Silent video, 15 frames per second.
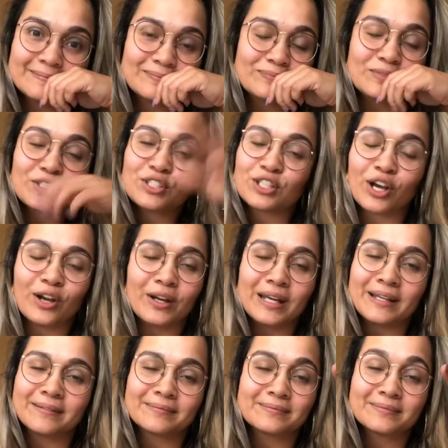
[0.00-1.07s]
Sorry.
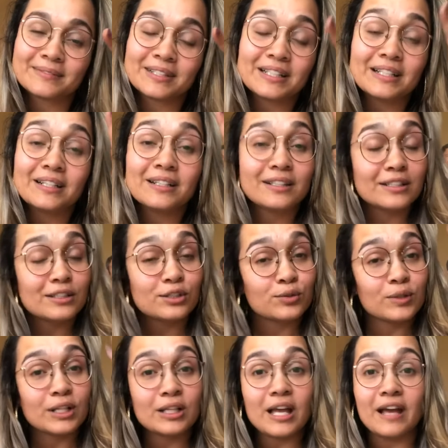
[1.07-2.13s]
It's
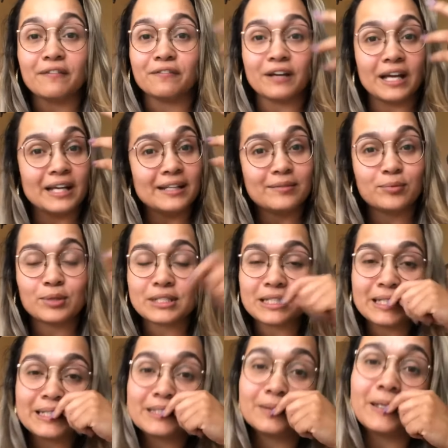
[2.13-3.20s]
real life. I wasn't
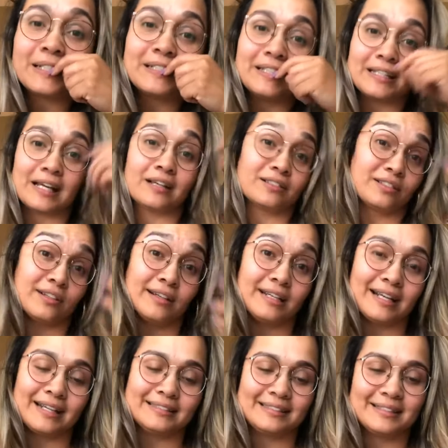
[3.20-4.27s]
expecting that. Sorry,
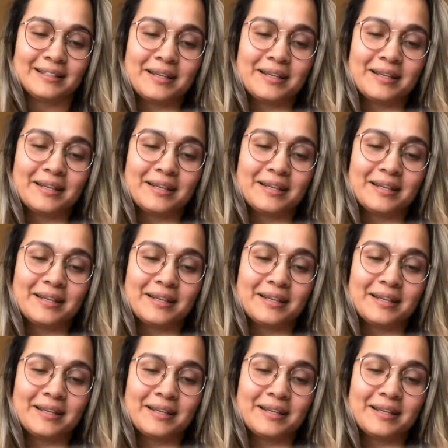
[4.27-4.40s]
guys.